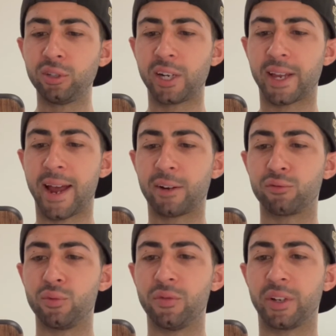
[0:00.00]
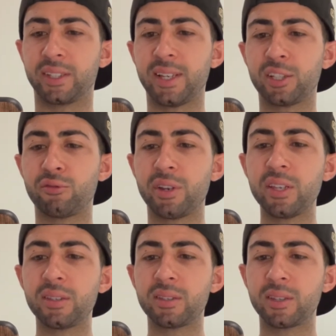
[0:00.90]
click add remove
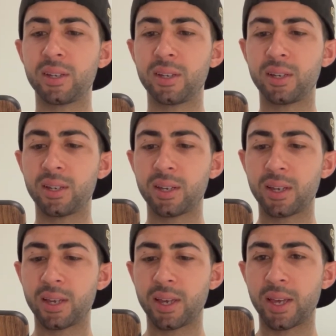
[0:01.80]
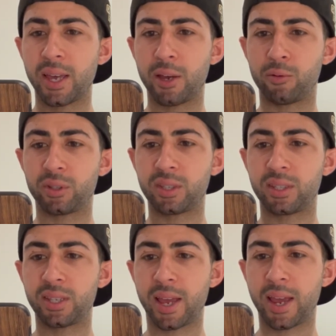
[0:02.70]
accessories. It would
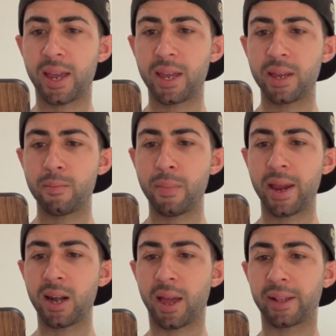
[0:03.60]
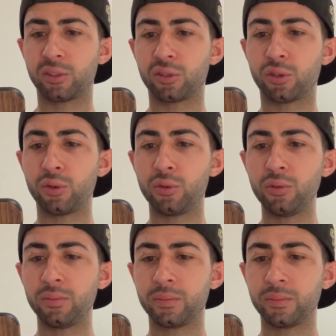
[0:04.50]
say main lights 2